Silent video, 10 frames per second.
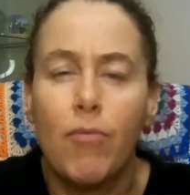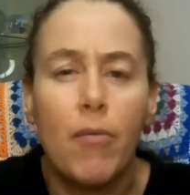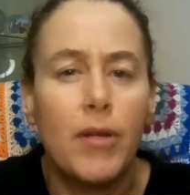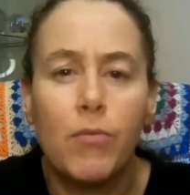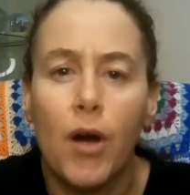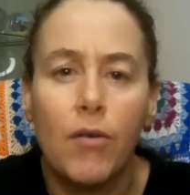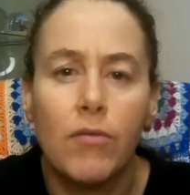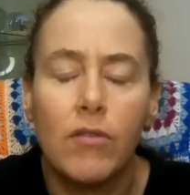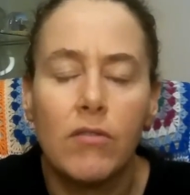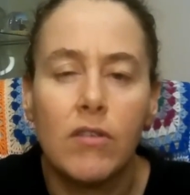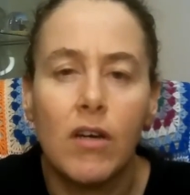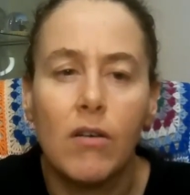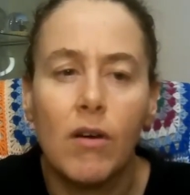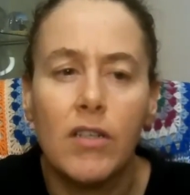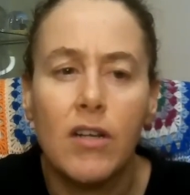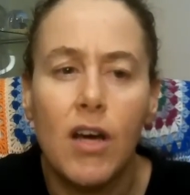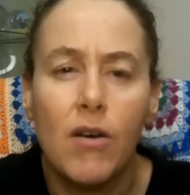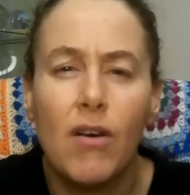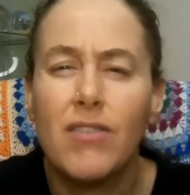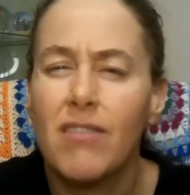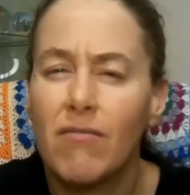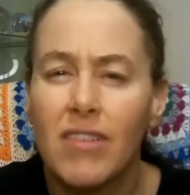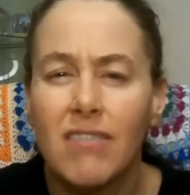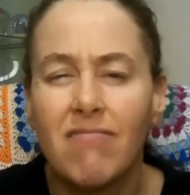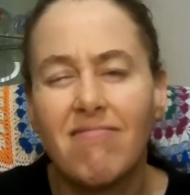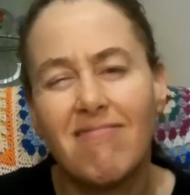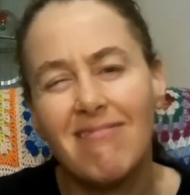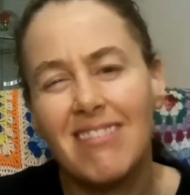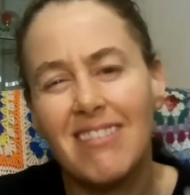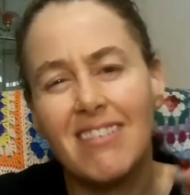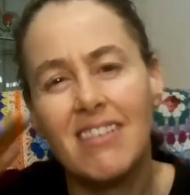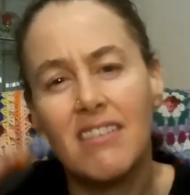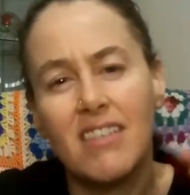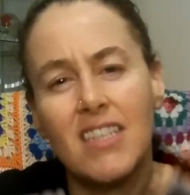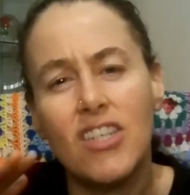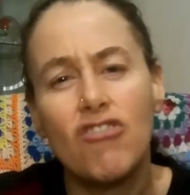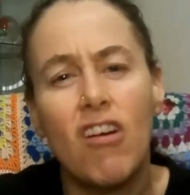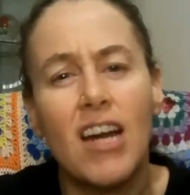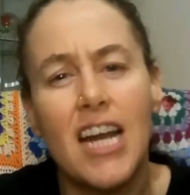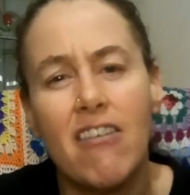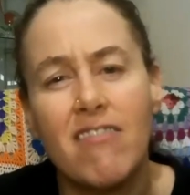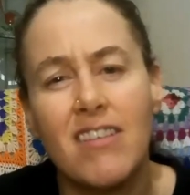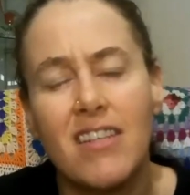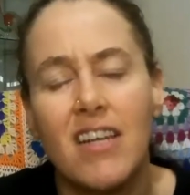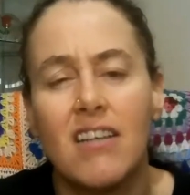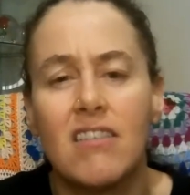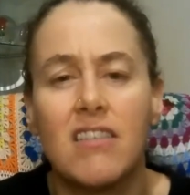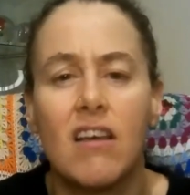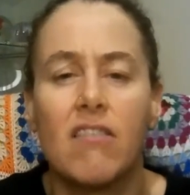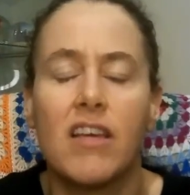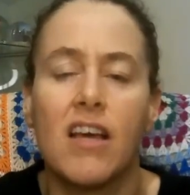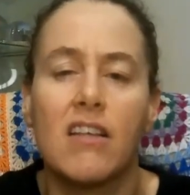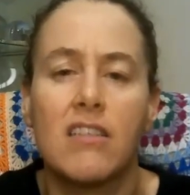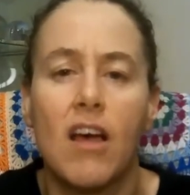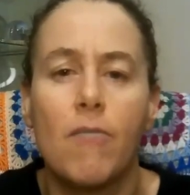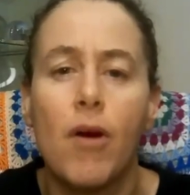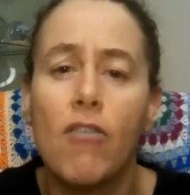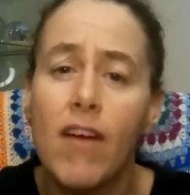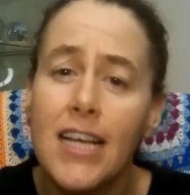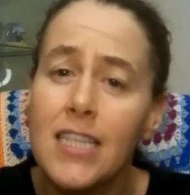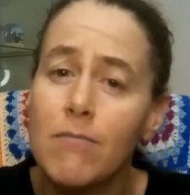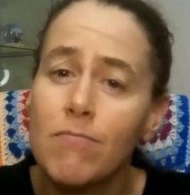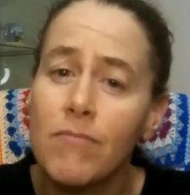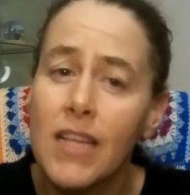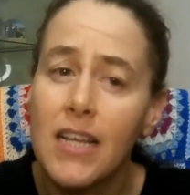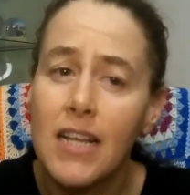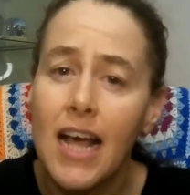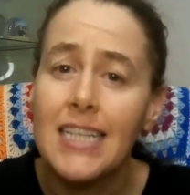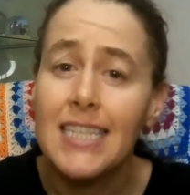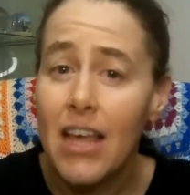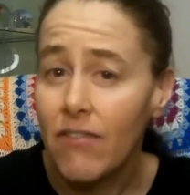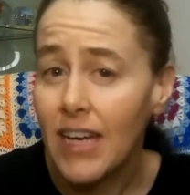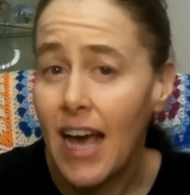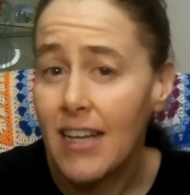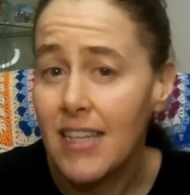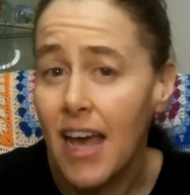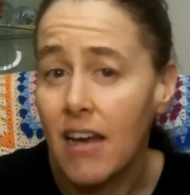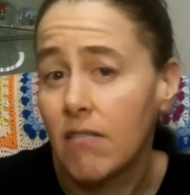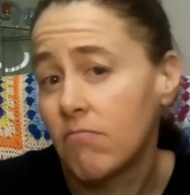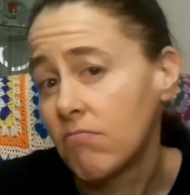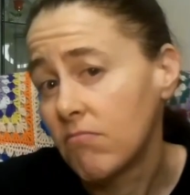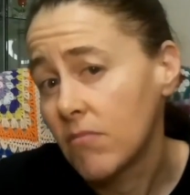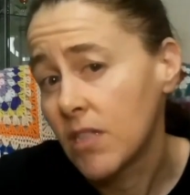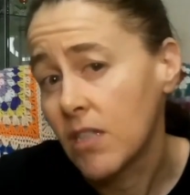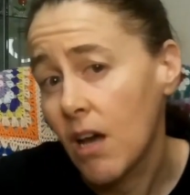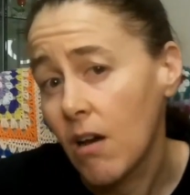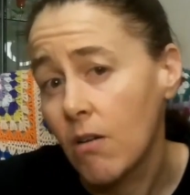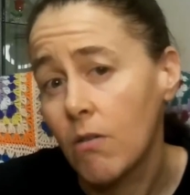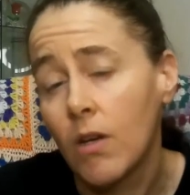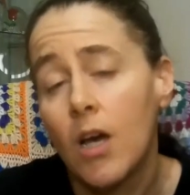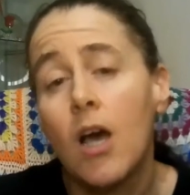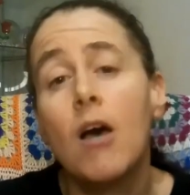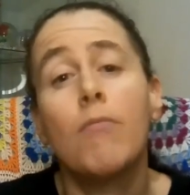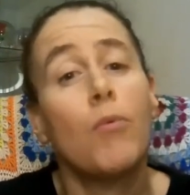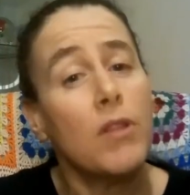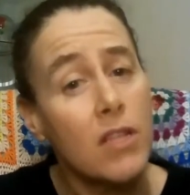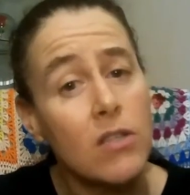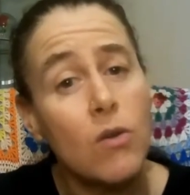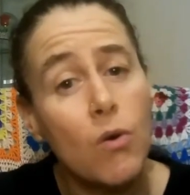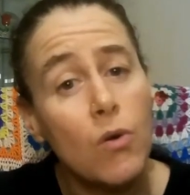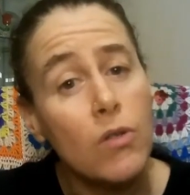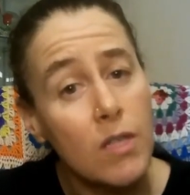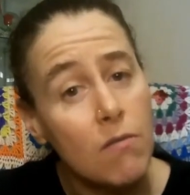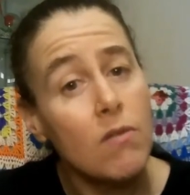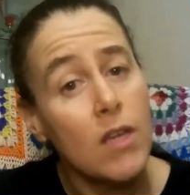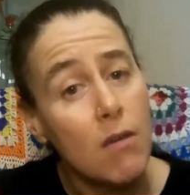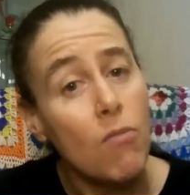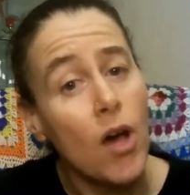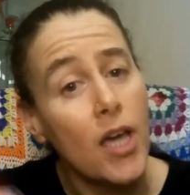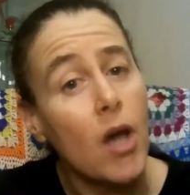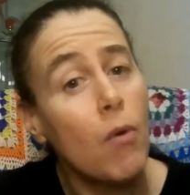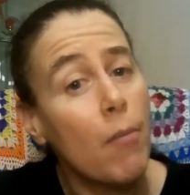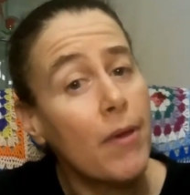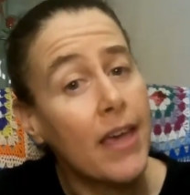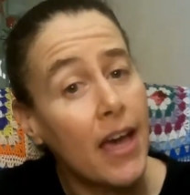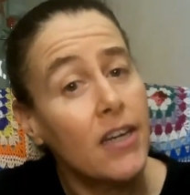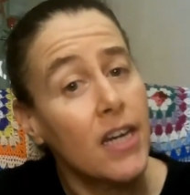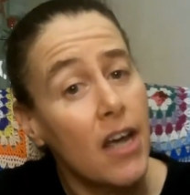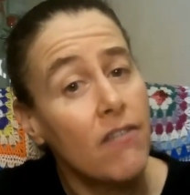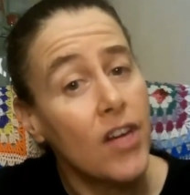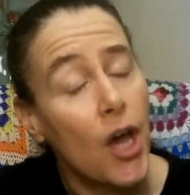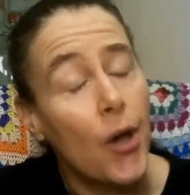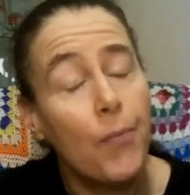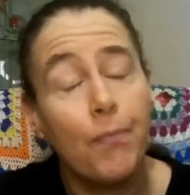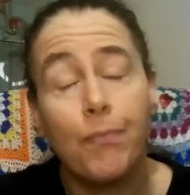probably won't. No, I don't know. It's a trial and error, isn't it? So yeah. So, but I rate them a 7 out of 10. So, but with the sauce, it might go up again. You never know.